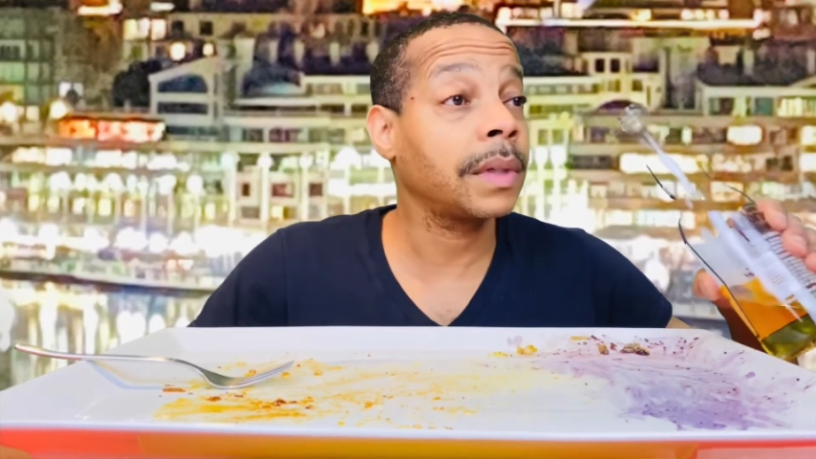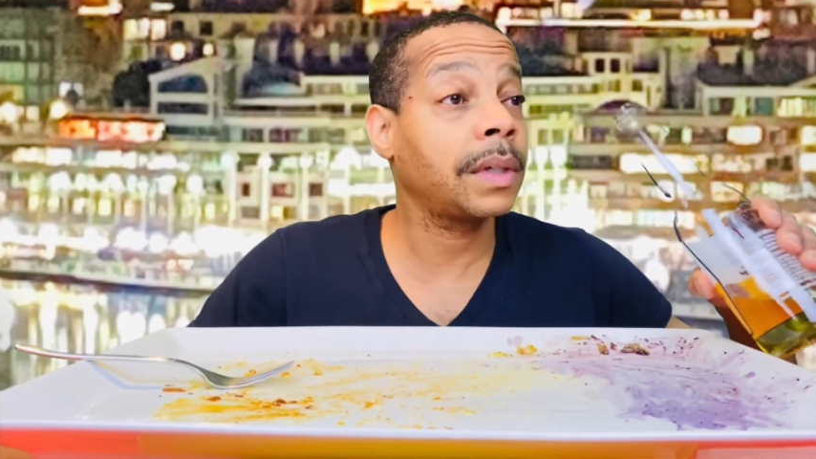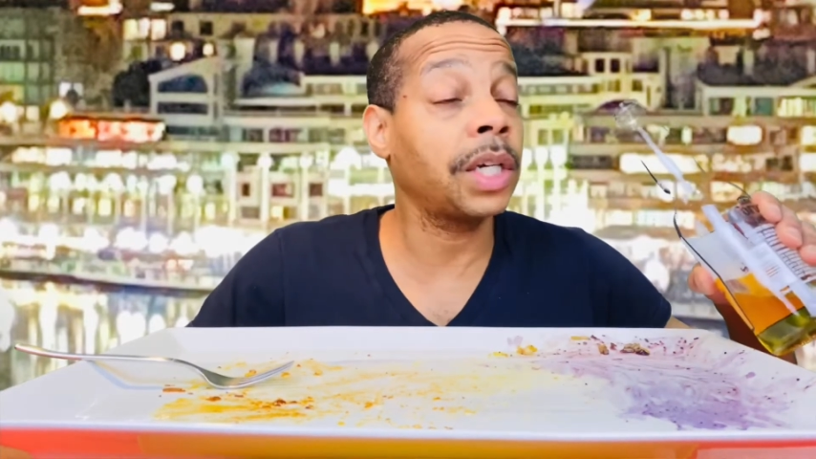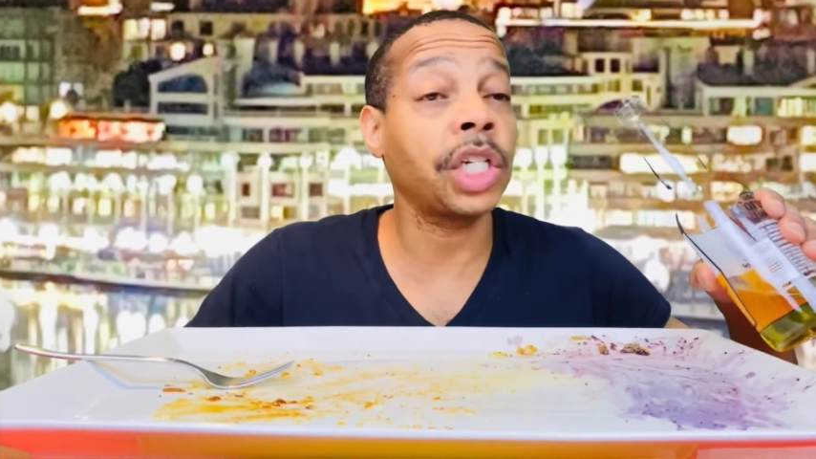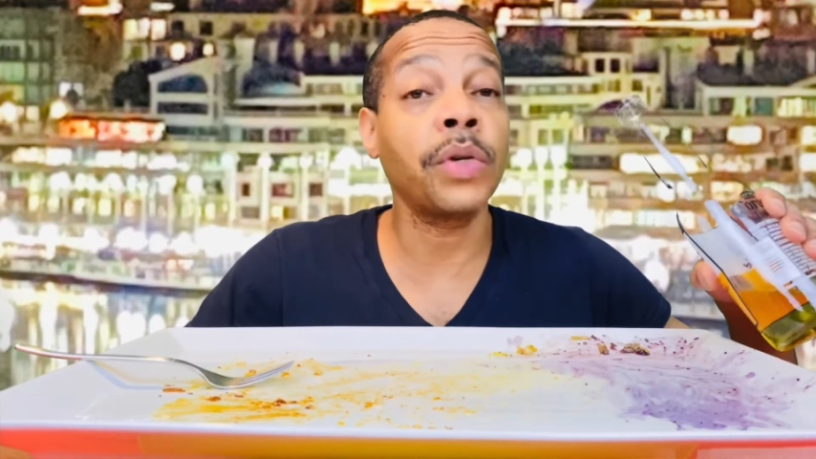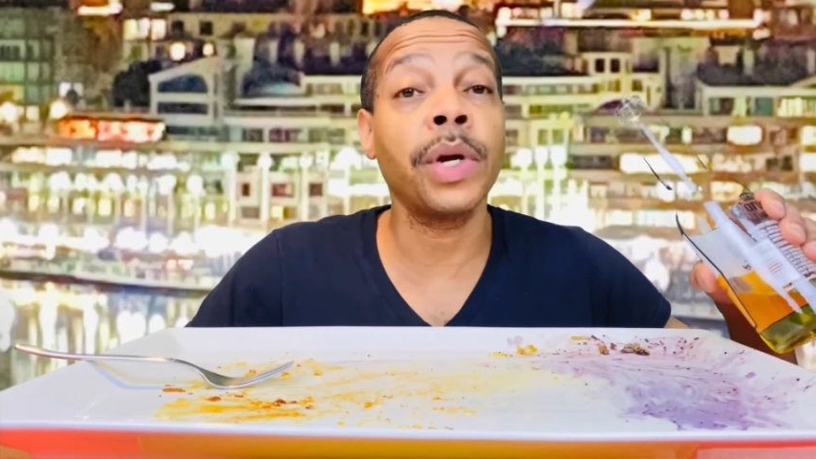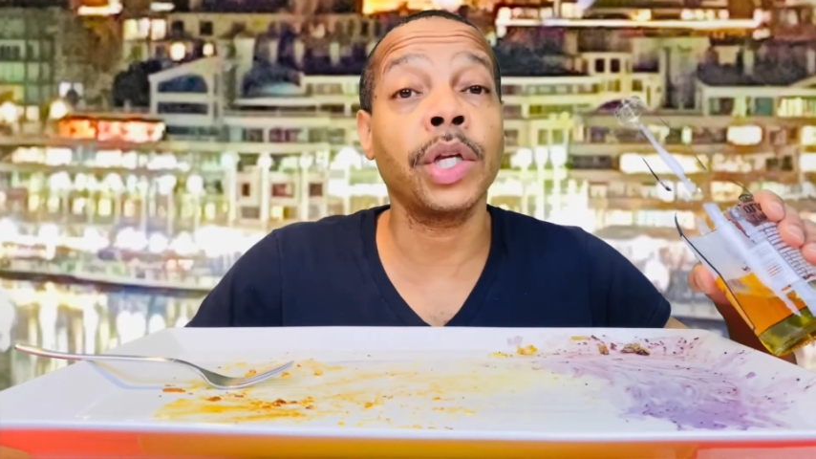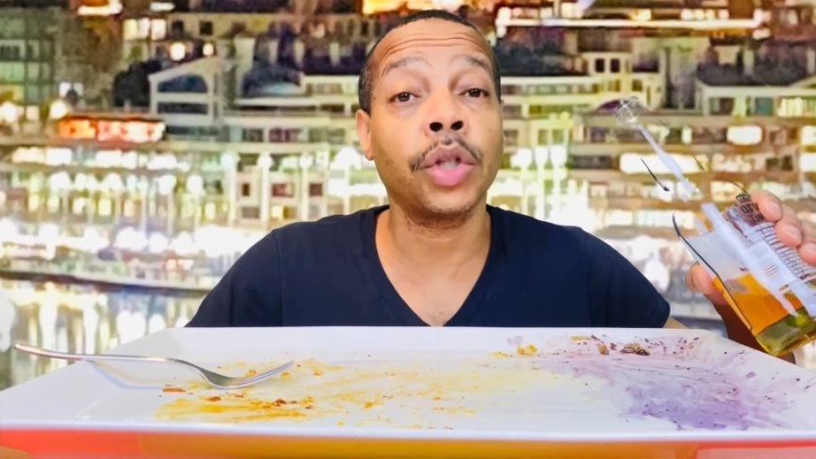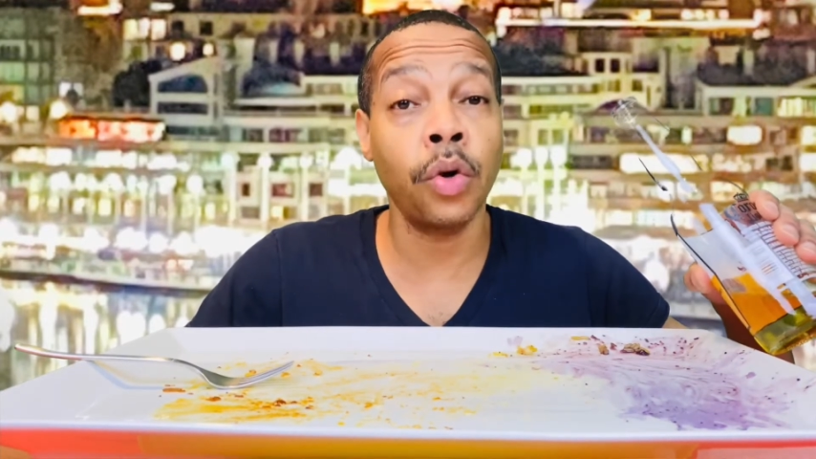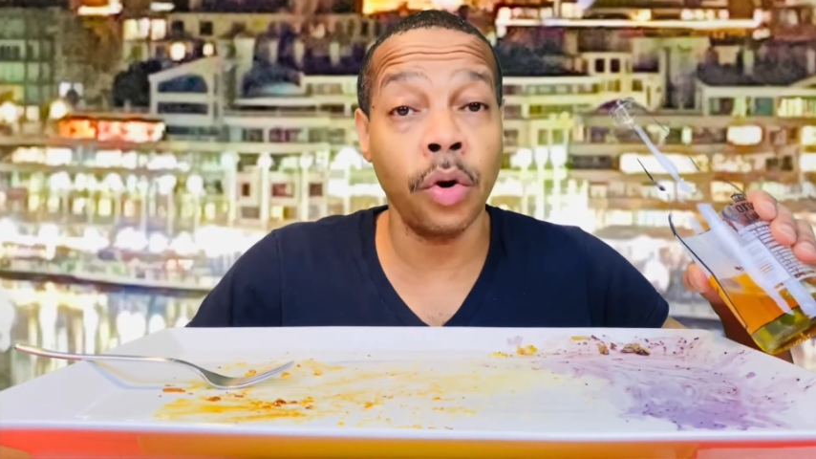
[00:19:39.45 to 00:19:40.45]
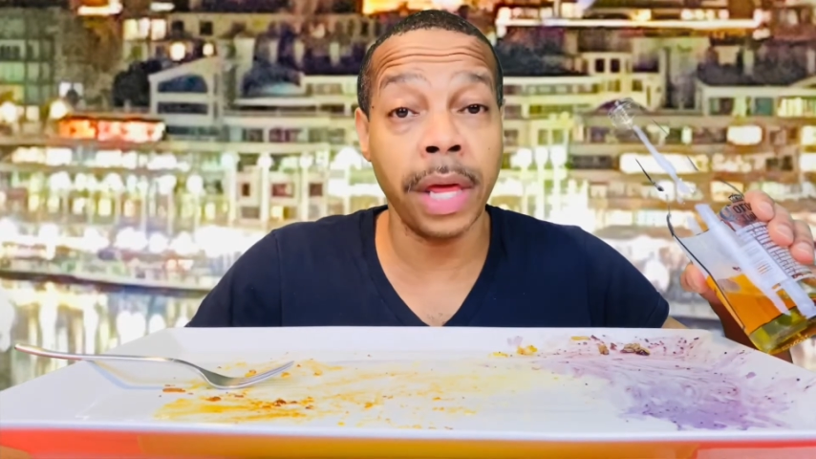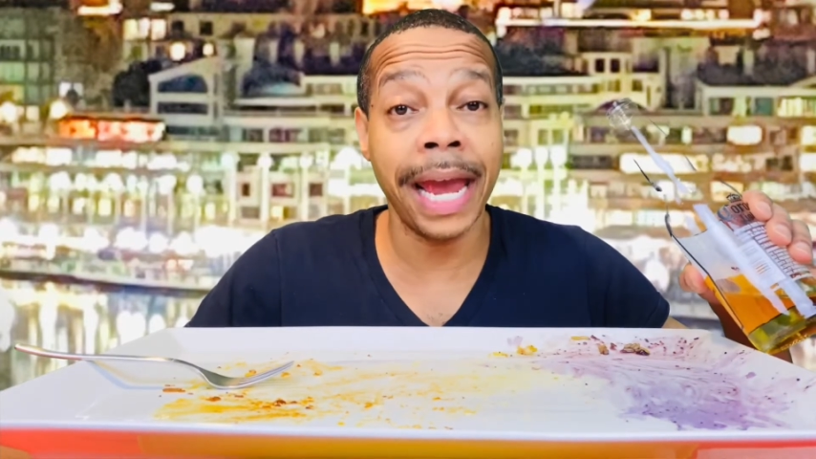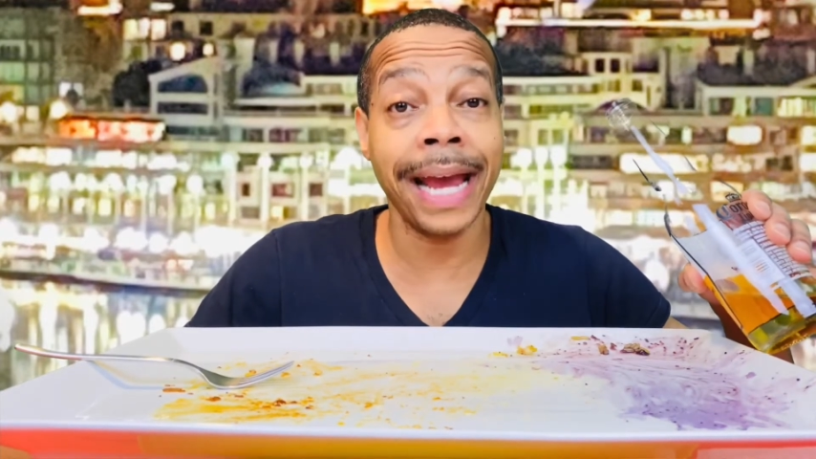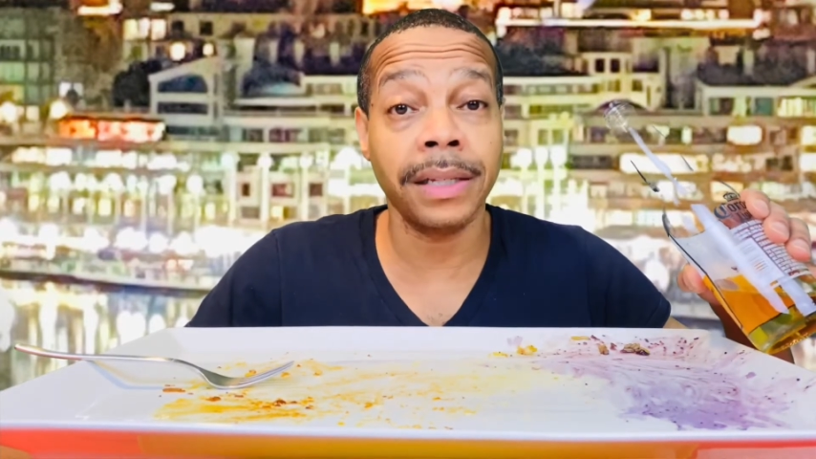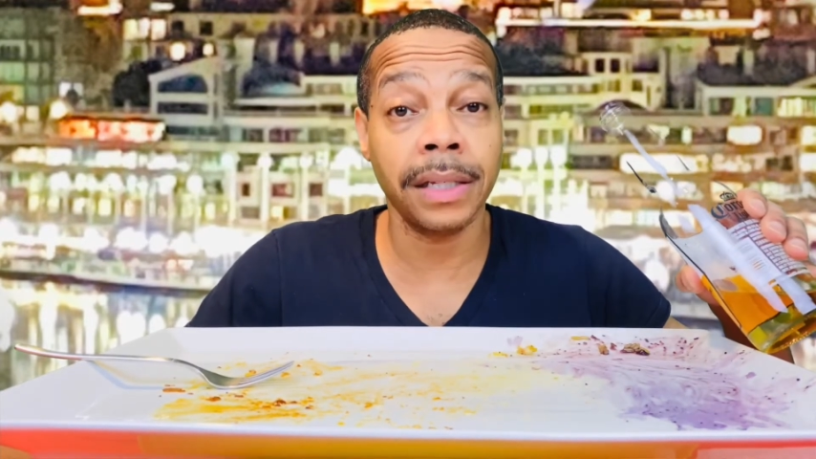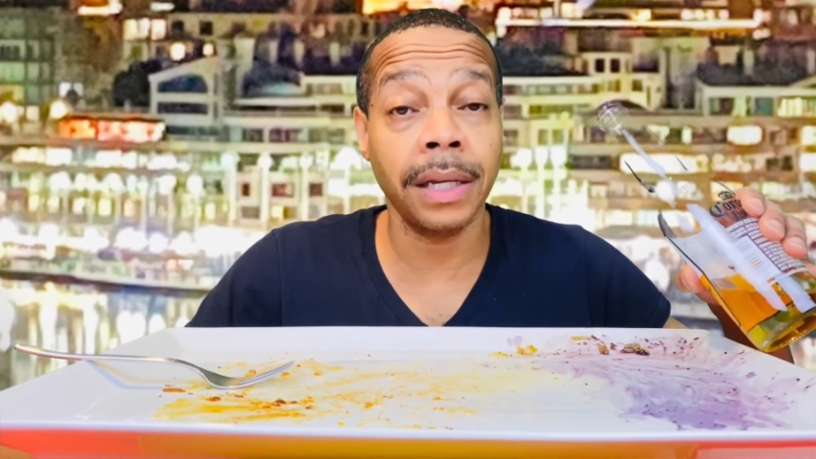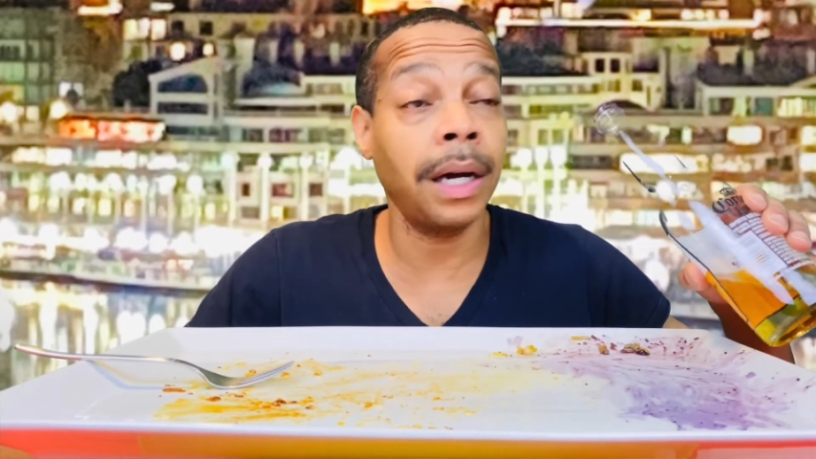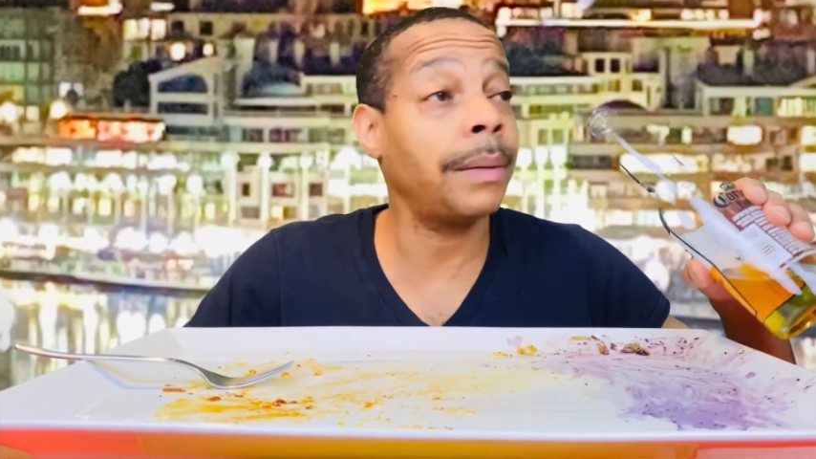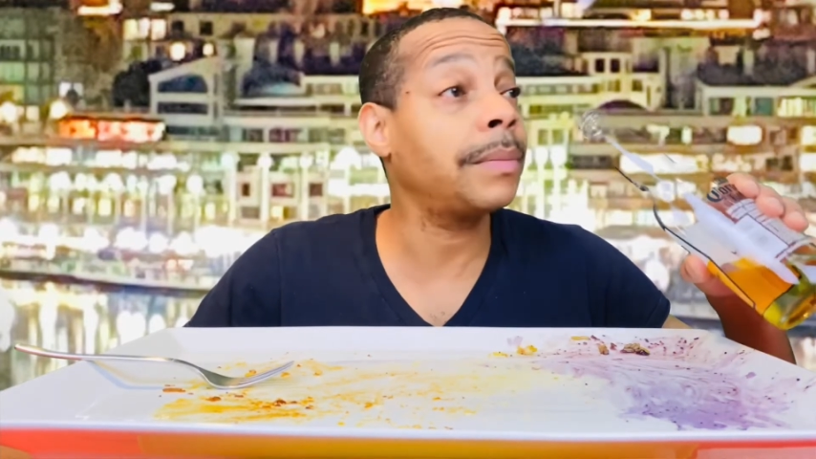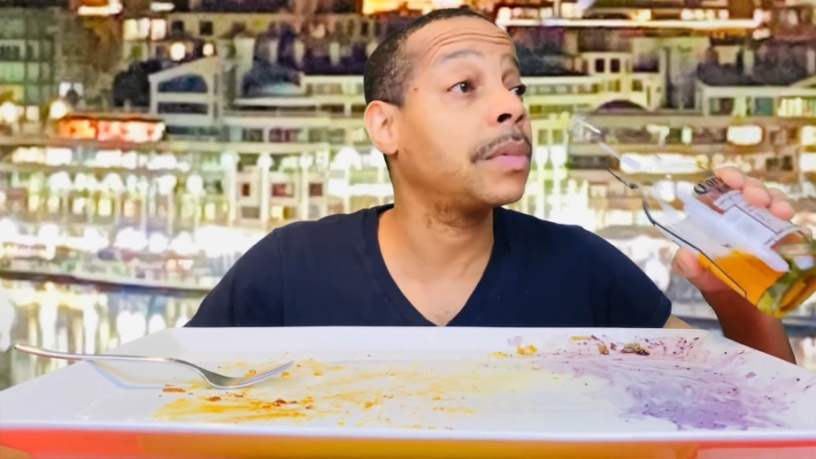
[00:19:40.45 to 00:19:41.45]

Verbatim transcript: cause she would have tore their asses up.